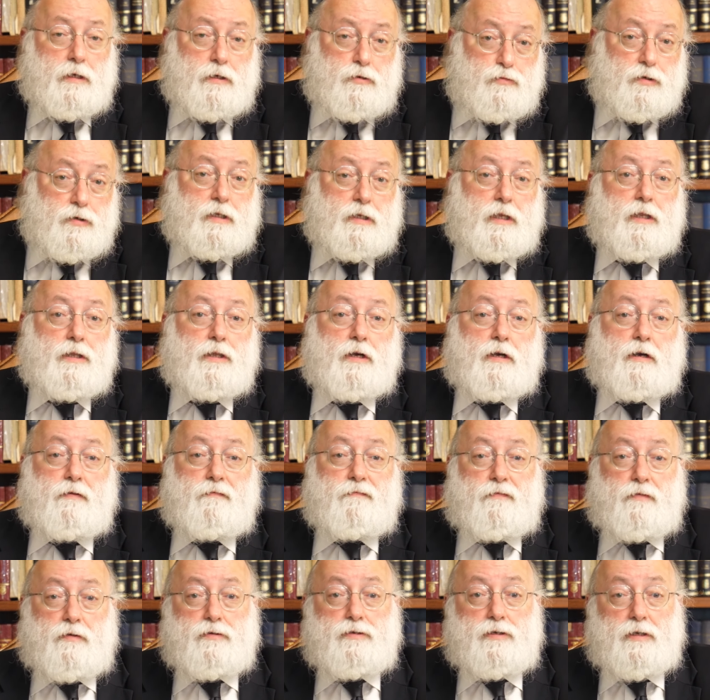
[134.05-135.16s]
interesting the
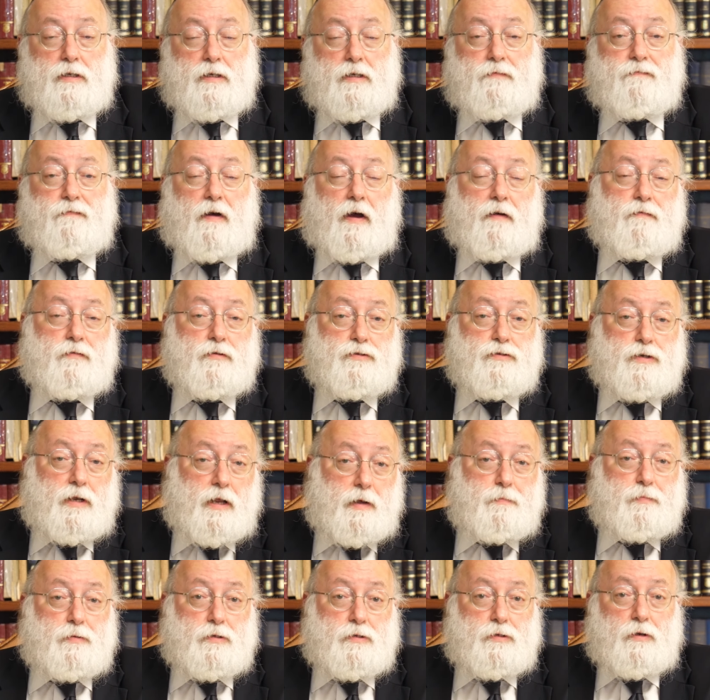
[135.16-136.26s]
Convergence 500
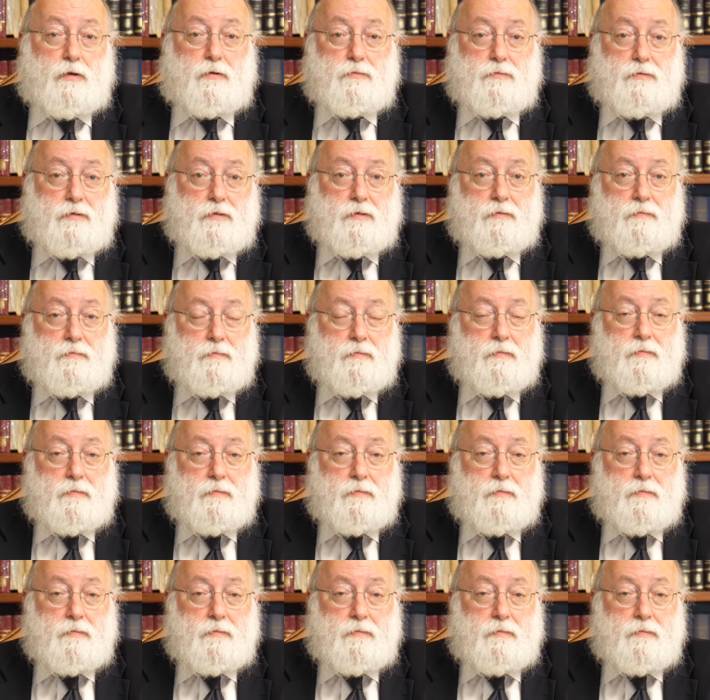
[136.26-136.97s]
episodes